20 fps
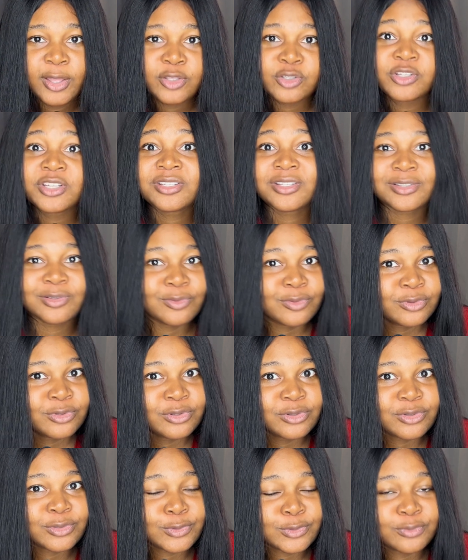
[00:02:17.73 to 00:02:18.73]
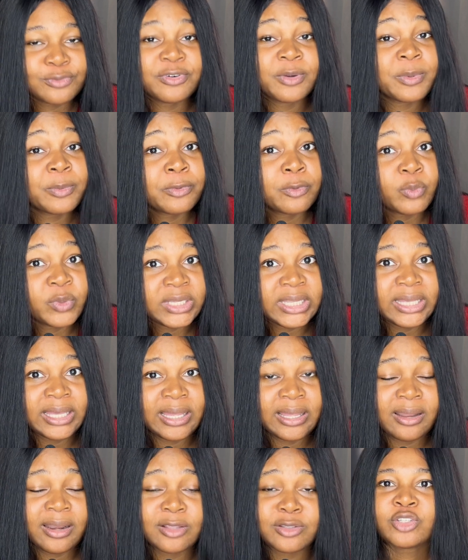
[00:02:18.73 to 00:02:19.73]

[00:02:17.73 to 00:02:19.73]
So this is good news too for people within Canada.